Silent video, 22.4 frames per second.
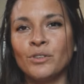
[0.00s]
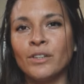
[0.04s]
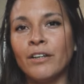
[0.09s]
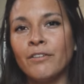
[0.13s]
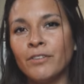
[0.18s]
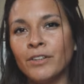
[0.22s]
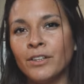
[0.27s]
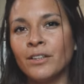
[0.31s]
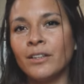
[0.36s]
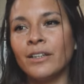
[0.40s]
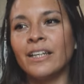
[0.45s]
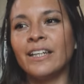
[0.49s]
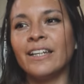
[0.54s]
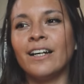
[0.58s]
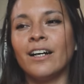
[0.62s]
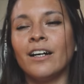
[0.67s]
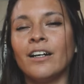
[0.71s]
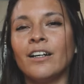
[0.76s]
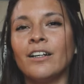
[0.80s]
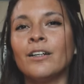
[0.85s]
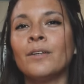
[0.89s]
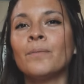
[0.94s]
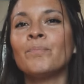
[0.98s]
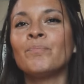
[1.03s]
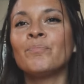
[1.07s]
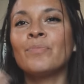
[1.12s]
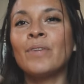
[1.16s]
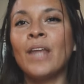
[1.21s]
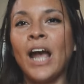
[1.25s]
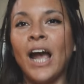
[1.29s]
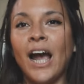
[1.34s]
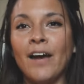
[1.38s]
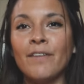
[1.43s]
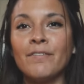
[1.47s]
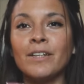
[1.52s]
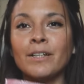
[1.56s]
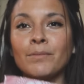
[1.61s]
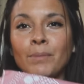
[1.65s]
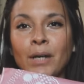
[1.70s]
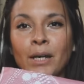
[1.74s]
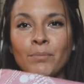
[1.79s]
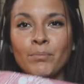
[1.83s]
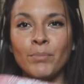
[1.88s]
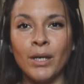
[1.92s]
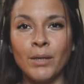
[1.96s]
definitely are having
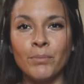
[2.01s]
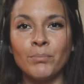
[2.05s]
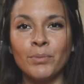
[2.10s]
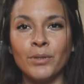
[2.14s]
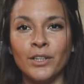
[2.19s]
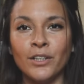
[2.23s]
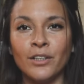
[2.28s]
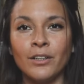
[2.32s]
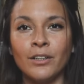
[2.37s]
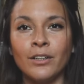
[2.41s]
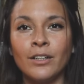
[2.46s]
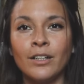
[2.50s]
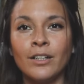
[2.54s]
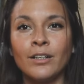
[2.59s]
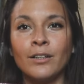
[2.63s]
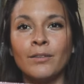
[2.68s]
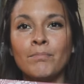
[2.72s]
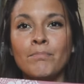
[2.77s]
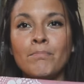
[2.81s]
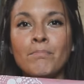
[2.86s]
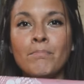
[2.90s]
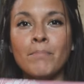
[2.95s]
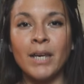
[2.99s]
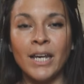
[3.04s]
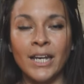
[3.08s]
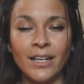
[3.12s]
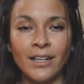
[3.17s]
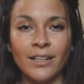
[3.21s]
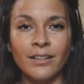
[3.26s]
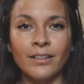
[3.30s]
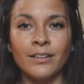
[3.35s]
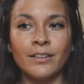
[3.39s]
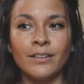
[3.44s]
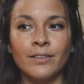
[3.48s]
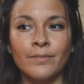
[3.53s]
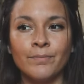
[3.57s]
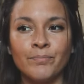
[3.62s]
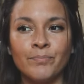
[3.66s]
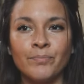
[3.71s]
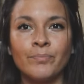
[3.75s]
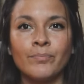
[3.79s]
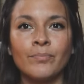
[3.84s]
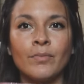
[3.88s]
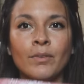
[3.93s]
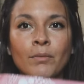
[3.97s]
my paper made,
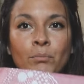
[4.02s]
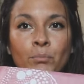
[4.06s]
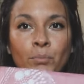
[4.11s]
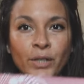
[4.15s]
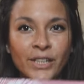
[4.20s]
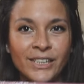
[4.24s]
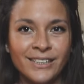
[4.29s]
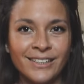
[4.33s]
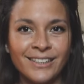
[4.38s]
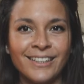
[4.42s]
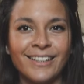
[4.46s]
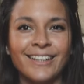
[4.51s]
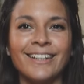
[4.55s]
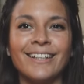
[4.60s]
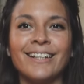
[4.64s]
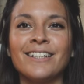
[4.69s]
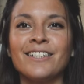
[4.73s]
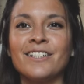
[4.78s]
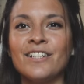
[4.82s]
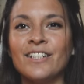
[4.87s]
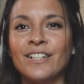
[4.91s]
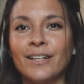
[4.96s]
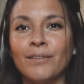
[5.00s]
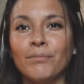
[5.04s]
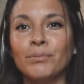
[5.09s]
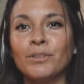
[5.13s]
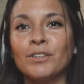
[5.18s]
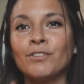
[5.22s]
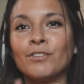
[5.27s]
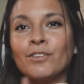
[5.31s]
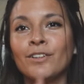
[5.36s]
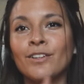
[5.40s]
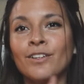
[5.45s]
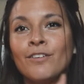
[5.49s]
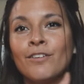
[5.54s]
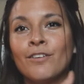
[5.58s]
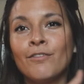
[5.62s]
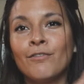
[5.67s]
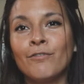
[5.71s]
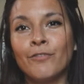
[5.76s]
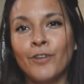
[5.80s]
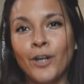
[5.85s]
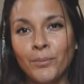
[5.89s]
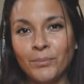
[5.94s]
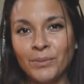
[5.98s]
printed, and shipped
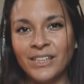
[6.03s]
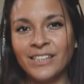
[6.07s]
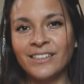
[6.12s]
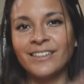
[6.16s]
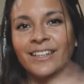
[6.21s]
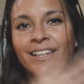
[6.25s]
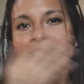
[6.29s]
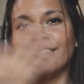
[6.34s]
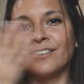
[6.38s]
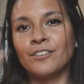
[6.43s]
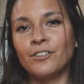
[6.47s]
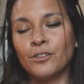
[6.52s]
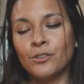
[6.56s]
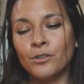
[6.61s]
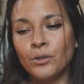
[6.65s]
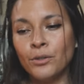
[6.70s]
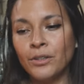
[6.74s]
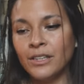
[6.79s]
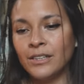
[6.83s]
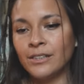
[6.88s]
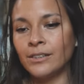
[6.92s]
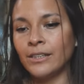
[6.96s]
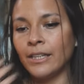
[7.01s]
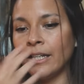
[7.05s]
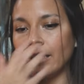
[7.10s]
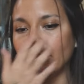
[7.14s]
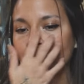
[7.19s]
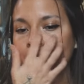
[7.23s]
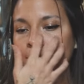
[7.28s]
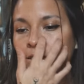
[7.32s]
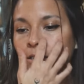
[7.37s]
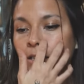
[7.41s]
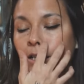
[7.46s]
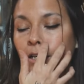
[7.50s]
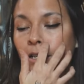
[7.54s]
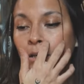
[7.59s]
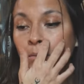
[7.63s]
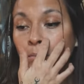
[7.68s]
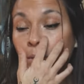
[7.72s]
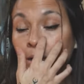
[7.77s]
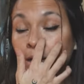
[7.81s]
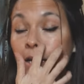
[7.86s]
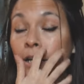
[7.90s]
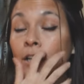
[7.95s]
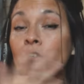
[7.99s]
from the States to the States.
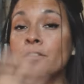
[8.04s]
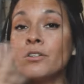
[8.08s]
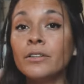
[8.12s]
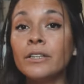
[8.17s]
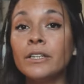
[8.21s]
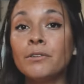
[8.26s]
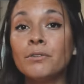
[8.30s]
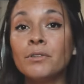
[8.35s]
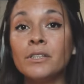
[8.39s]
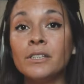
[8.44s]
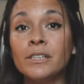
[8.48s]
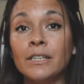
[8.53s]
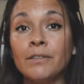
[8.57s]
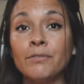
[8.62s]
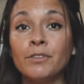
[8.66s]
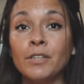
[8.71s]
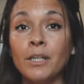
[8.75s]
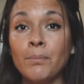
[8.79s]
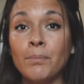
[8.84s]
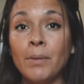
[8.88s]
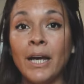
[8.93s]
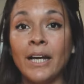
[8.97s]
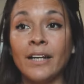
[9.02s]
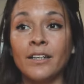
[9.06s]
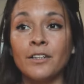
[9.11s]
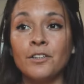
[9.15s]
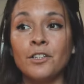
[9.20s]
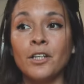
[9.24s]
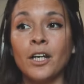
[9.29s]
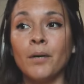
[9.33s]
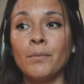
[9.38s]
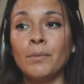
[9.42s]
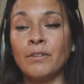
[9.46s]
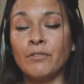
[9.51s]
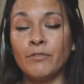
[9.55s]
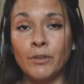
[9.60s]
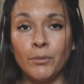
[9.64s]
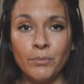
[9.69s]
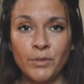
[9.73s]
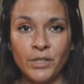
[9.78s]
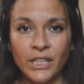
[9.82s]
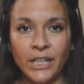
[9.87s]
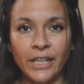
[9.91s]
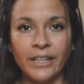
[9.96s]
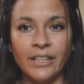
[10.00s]
But I actually received a package coming
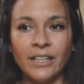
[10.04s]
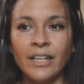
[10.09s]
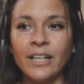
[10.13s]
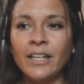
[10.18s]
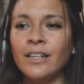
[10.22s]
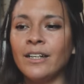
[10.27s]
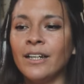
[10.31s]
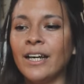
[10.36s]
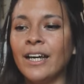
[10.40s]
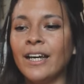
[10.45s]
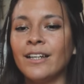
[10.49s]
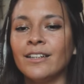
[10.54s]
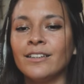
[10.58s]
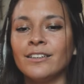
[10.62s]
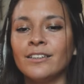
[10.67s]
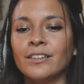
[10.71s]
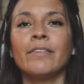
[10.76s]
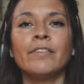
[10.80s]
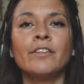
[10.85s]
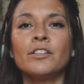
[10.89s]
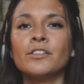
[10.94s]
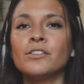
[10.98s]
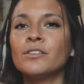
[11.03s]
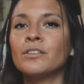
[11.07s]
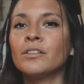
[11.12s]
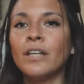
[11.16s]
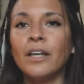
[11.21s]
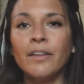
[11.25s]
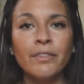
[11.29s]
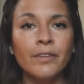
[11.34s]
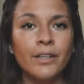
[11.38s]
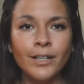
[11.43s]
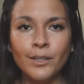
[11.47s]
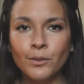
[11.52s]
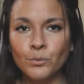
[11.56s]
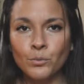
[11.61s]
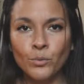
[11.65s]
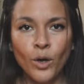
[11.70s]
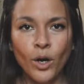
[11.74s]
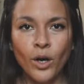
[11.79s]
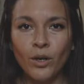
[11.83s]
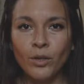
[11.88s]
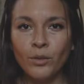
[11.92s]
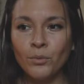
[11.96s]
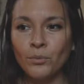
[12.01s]
from China, and there's nothing
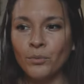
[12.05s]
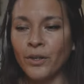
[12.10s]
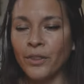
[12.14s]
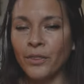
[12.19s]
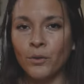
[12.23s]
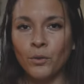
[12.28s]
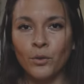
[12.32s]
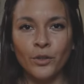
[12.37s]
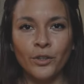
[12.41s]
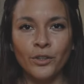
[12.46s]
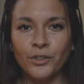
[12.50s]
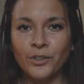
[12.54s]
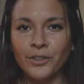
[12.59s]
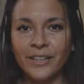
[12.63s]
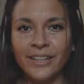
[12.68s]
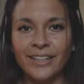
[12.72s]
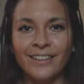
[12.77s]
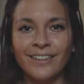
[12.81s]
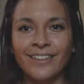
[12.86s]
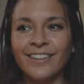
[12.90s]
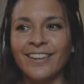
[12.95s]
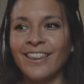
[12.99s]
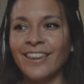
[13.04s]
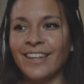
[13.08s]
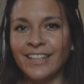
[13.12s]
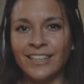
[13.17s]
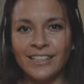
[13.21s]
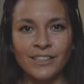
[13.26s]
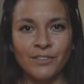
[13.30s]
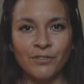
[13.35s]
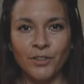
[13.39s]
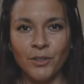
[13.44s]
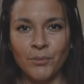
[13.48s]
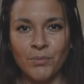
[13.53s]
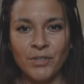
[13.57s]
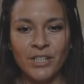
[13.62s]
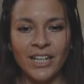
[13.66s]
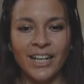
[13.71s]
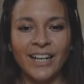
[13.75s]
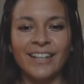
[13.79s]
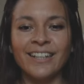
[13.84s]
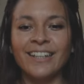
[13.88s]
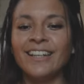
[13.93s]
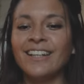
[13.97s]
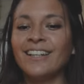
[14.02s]
wrong with ordering things from
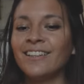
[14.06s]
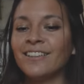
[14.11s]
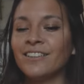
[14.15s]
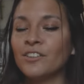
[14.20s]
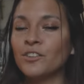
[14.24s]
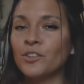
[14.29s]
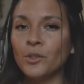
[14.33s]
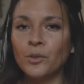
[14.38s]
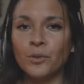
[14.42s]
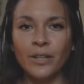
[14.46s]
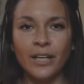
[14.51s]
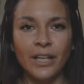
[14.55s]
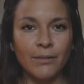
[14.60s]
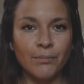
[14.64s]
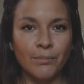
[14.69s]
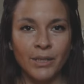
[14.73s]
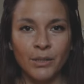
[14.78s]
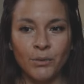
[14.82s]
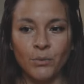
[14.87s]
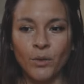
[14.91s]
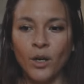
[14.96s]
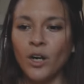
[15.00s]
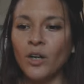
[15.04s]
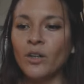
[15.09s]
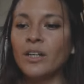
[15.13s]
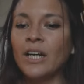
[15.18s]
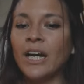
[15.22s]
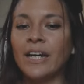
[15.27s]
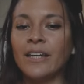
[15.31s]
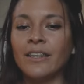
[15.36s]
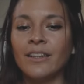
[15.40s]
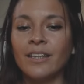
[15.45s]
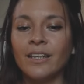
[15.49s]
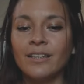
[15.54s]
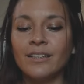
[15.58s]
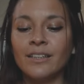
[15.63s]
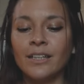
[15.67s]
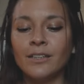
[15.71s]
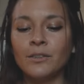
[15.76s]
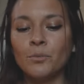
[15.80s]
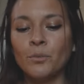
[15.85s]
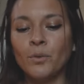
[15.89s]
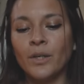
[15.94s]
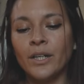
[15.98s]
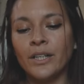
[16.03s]
China. Don't get me wrong. I think
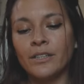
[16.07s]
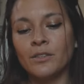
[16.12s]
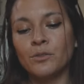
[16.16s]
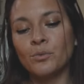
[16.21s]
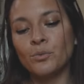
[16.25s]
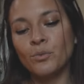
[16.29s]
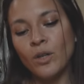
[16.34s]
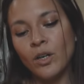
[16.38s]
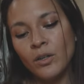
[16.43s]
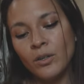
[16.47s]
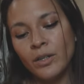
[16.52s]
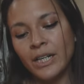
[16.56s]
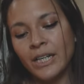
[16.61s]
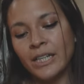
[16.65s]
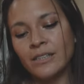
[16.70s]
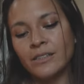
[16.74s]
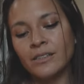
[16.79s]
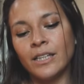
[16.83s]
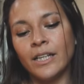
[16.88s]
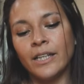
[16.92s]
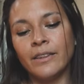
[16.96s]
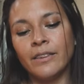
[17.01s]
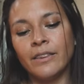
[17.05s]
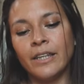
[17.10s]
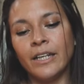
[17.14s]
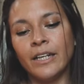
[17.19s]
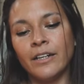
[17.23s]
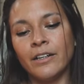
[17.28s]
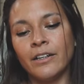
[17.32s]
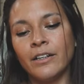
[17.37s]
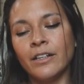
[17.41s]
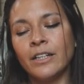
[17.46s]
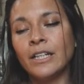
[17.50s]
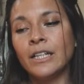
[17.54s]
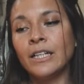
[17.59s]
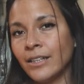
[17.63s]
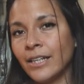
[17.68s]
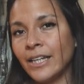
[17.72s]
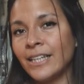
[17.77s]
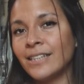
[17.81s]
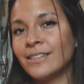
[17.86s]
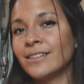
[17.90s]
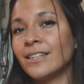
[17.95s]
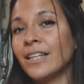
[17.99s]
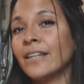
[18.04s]
that what is wrong is that
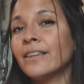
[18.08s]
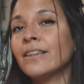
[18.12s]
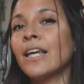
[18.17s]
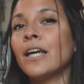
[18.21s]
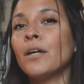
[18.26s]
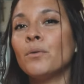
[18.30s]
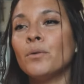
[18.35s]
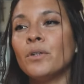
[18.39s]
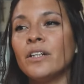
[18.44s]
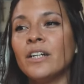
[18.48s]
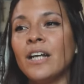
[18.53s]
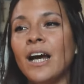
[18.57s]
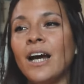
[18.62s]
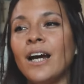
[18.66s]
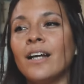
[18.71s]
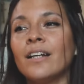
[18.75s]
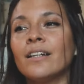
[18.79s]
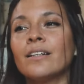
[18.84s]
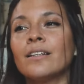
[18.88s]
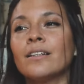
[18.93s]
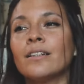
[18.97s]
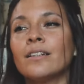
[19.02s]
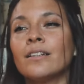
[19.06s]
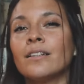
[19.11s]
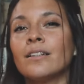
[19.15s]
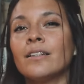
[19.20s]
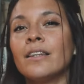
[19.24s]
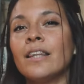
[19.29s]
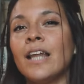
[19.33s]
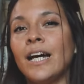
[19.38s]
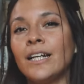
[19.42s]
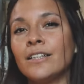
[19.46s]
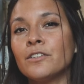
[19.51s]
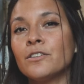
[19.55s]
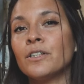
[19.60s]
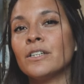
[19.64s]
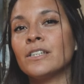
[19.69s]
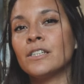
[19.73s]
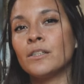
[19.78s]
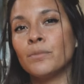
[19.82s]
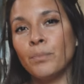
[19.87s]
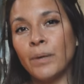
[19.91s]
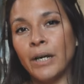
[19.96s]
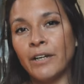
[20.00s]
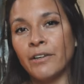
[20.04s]
they were not that
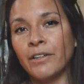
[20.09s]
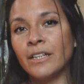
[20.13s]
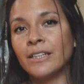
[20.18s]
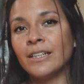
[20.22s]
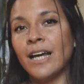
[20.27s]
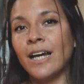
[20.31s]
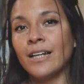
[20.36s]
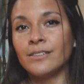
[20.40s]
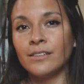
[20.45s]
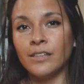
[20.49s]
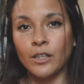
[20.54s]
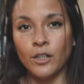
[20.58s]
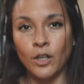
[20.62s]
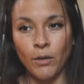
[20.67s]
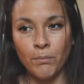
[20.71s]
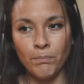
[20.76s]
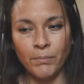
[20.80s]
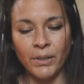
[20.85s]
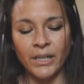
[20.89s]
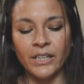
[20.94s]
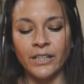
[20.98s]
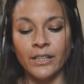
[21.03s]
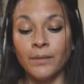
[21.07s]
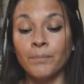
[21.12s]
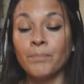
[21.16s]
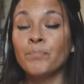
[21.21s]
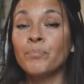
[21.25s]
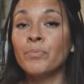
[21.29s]
transparent as a company.